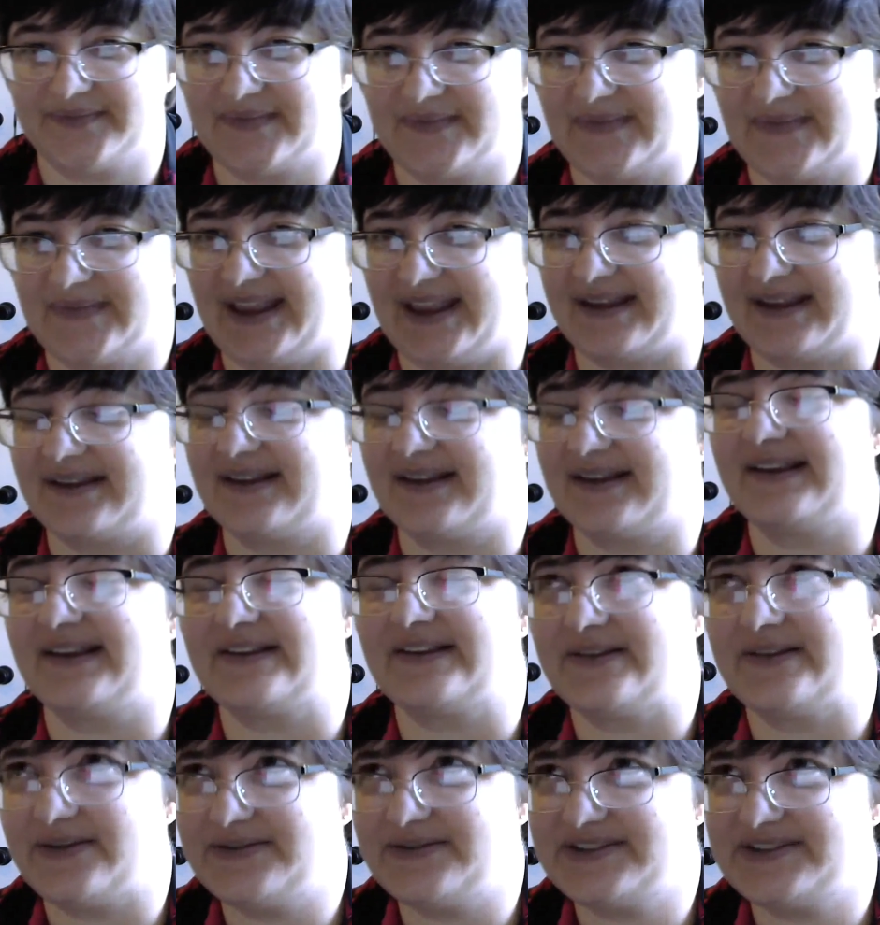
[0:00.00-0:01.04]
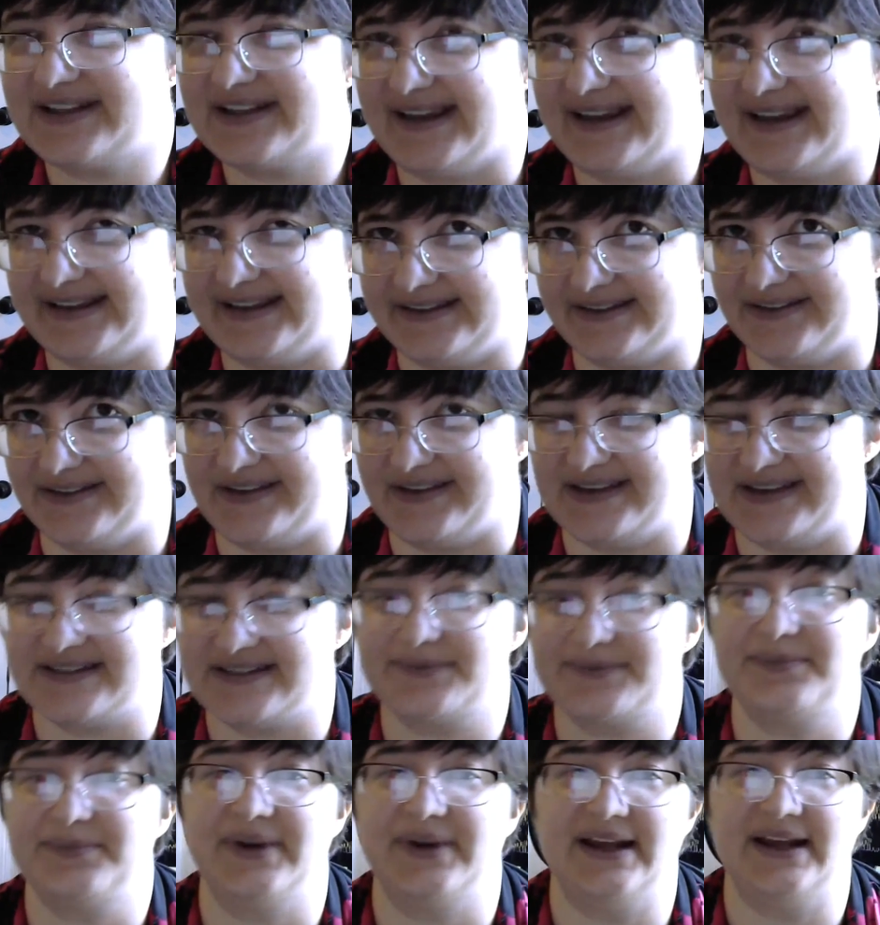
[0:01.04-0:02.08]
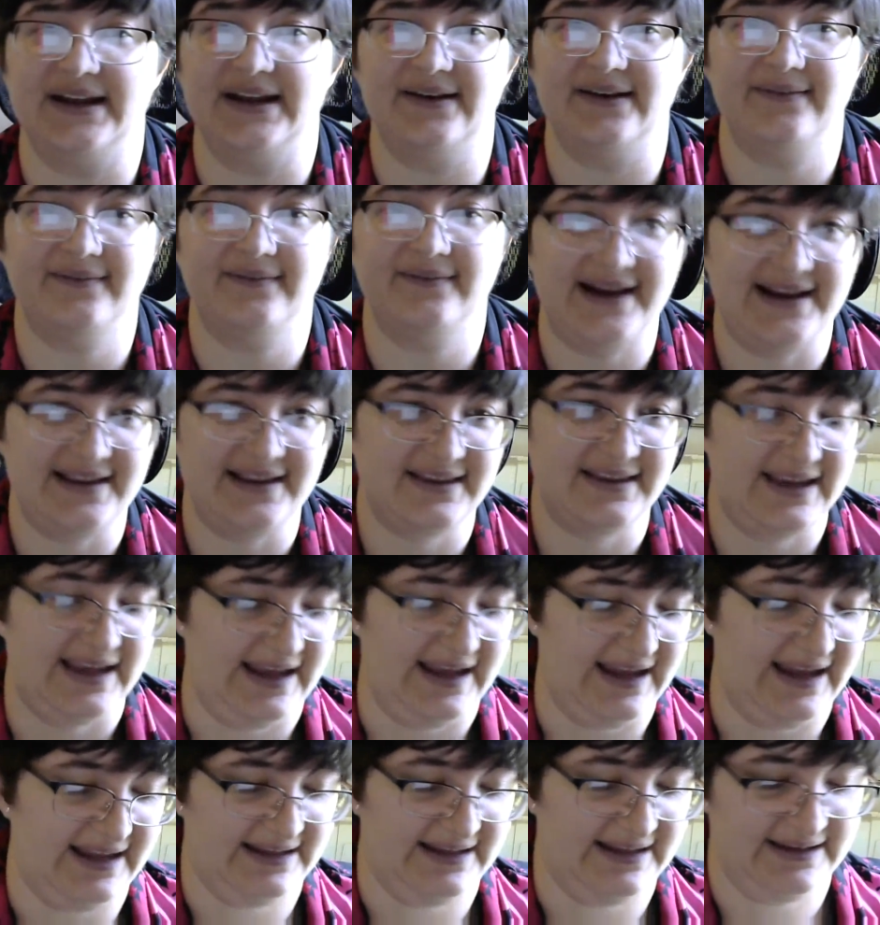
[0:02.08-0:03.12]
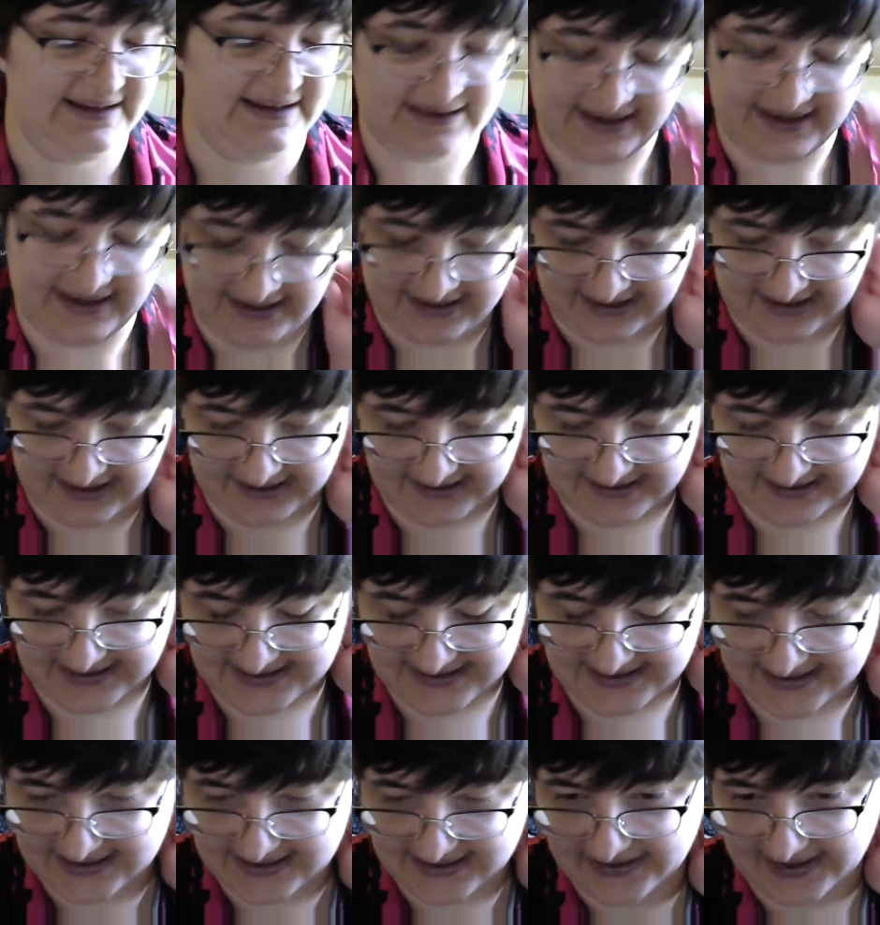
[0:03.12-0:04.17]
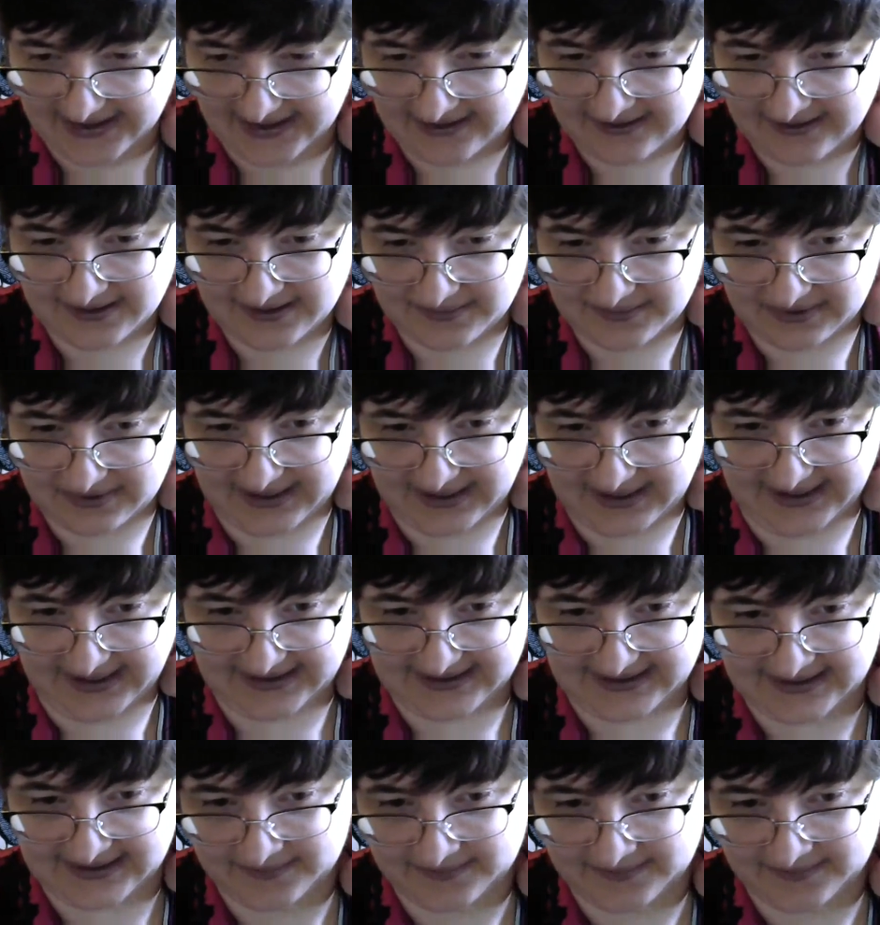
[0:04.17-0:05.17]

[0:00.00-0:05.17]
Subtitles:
like a ghost can't do this, but a wraith can. Since they're incomplete,